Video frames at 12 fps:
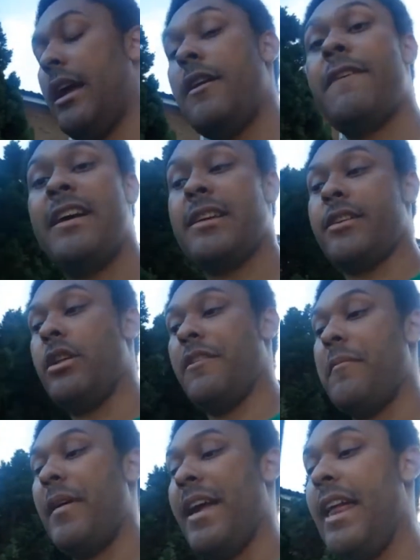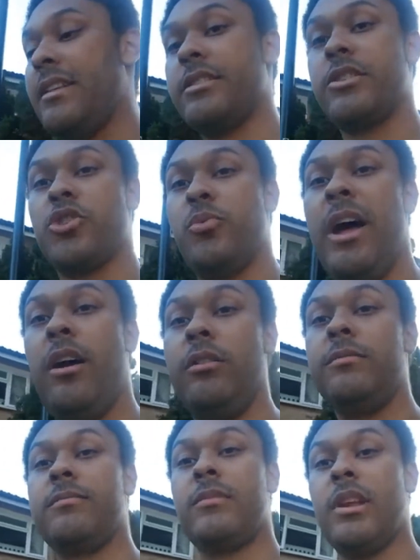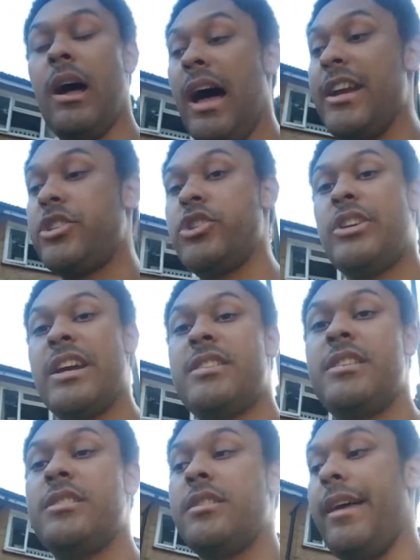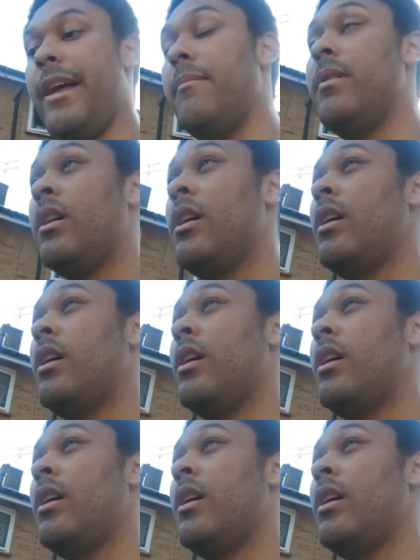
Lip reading: In fact, I can do that for my editors as well. I suggested to them